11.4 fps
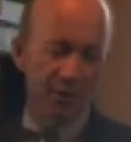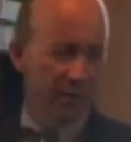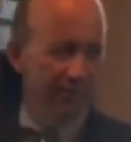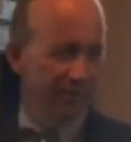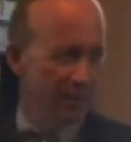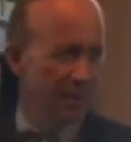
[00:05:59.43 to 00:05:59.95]

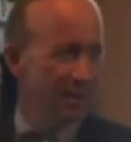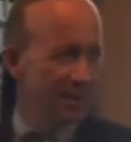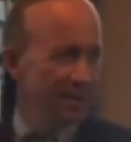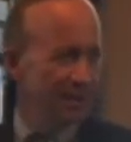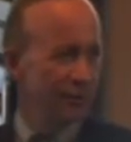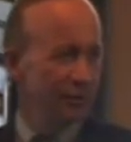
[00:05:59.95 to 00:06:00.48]
unfair.
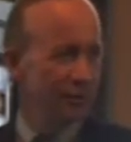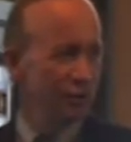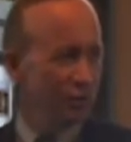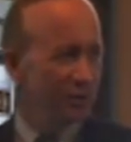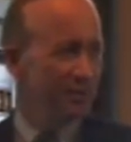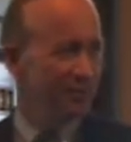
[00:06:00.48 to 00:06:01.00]

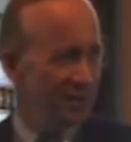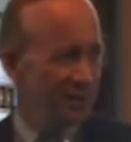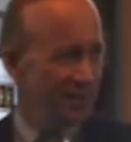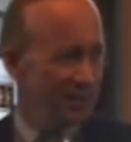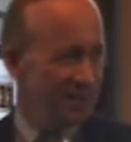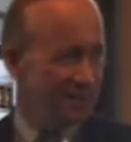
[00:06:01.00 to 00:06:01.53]
You can
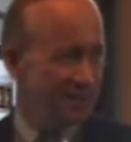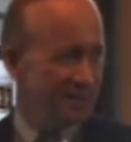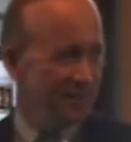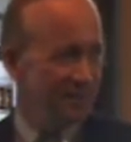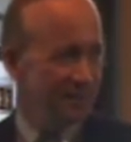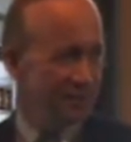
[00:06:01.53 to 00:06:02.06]
be, as
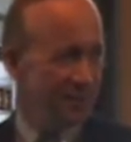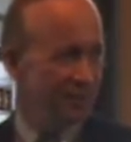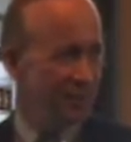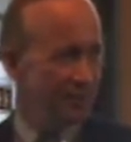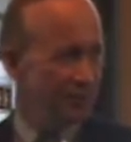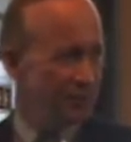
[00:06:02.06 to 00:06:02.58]
I
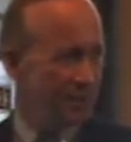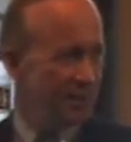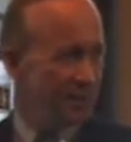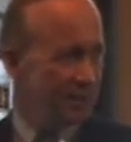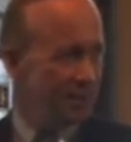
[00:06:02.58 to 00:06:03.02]
sometimes say,